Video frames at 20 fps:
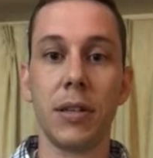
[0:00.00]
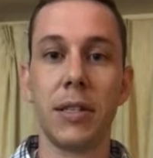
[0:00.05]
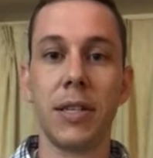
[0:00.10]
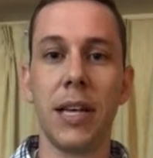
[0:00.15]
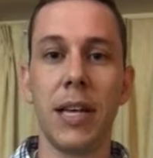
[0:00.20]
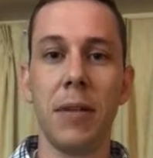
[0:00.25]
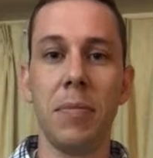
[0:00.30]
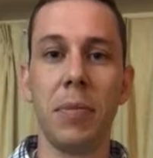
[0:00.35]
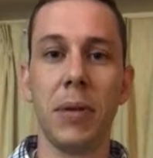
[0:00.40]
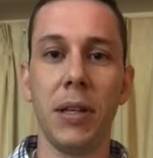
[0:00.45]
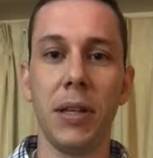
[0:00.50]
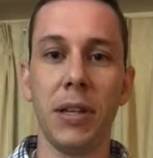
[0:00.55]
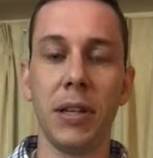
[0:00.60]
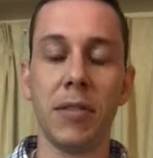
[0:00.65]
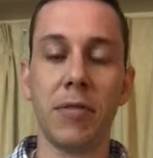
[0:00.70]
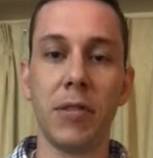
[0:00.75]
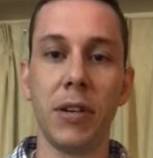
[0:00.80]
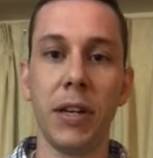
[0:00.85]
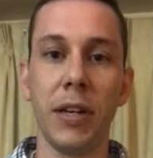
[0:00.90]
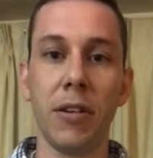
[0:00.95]
tape in the
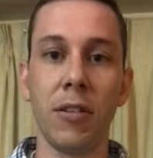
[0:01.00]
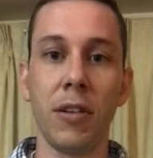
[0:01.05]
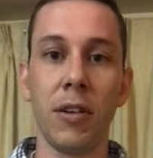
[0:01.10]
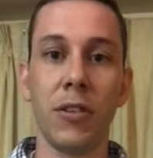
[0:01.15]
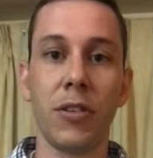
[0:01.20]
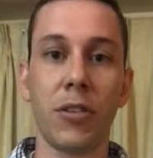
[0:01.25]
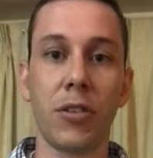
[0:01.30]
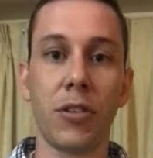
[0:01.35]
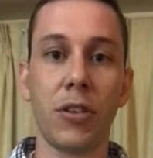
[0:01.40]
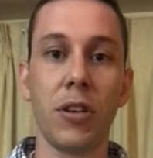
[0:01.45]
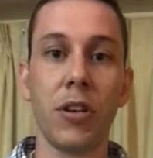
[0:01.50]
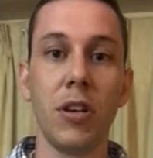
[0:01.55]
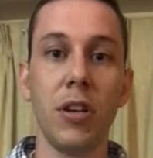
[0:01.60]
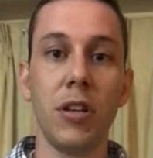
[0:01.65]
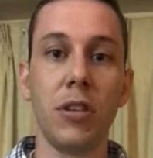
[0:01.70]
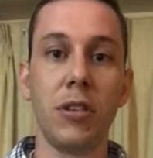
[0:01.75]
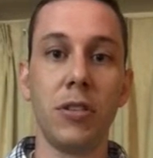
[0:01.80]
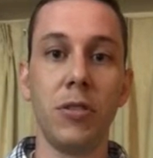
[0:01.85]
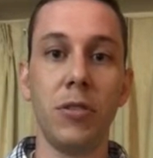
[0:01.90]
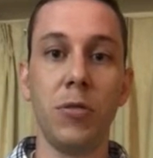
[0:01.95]
different areas
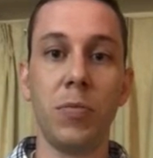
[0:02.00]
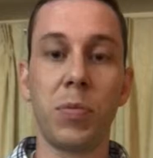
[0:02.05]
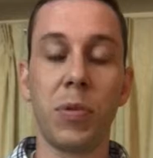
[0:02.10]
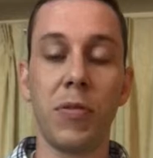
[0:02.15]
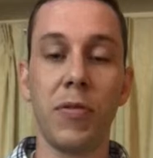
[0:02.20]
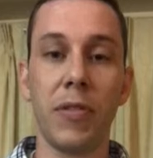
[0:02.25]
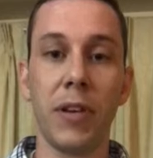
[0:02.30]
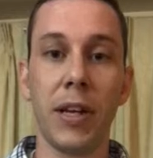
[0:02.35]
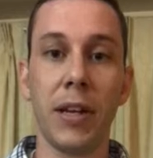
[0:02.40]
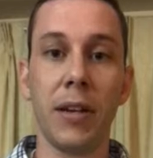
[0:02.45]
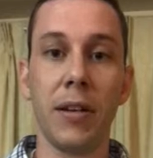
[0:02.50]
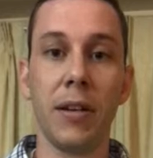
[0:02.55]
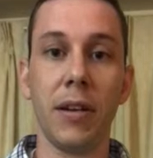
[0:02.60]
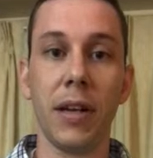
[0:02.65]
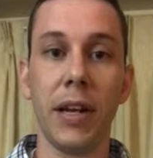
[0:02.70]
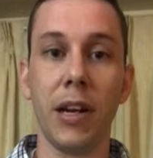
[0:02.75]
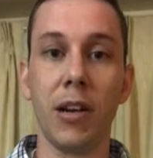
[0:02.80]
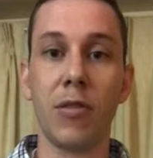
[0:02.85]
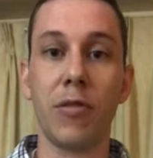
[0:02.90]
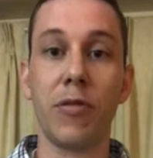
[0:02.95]
to prevent
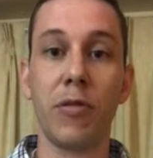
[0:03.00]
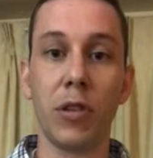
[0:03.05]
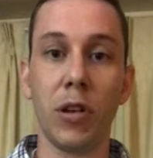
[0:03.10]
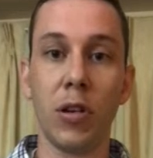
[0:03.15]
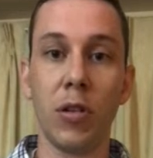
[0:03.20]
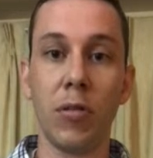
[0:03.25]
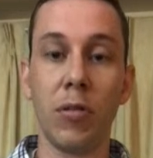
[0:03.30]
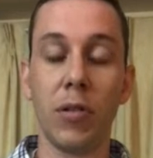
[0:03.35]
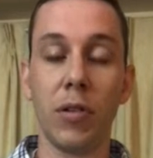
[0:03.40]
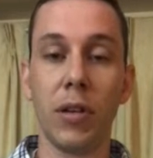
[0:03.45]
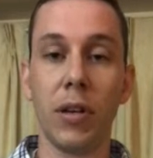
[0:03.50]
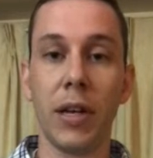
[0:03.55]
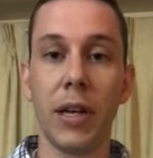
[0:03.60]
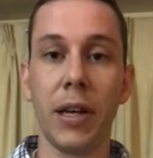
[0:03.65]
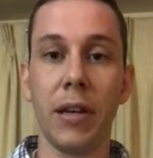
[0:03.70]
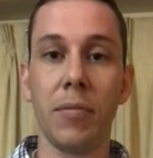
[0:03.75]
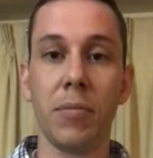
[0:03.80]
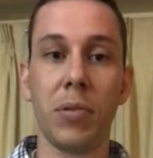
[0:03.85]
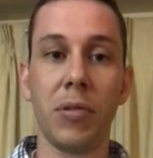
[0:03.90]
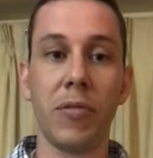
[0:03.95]
airflow
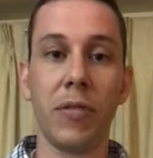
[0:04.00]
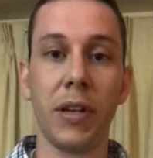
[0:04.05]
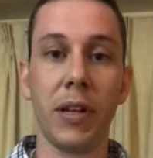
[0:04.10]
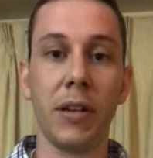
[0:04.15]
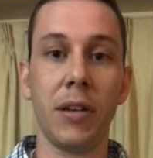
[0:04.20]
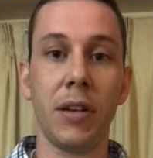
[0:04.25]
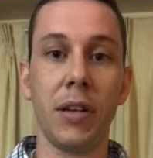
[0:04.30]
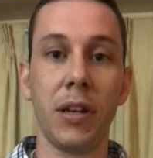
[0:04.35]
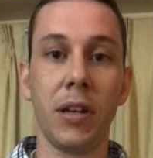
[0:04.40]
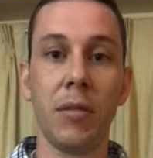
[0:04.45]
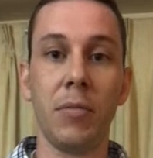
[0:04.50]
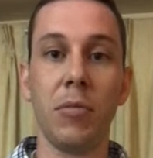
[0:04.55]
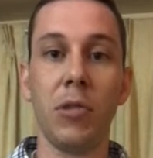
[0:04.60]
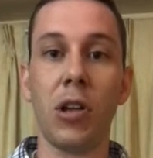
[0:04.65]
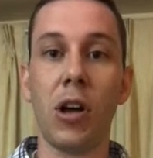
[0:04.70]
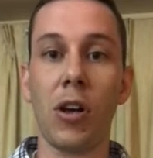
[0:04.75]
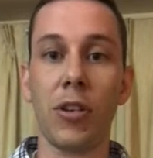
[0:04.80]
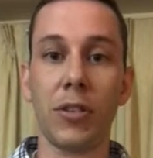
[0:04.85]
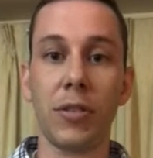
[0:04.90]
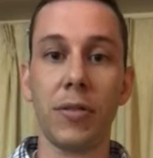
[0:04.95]
and prevent
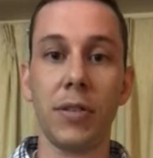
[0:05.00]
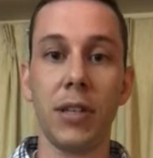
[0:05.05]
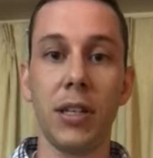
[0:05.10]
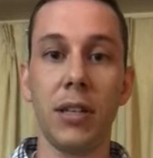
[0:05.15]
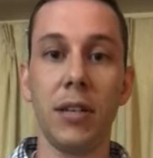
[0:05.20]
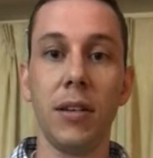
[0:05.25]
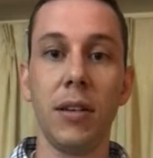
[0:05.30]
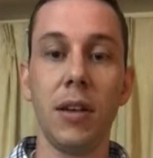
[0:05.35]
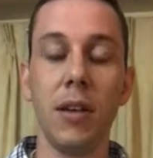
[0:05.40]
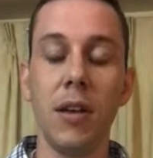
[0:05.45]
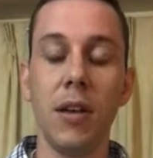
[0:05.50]
loss of heat.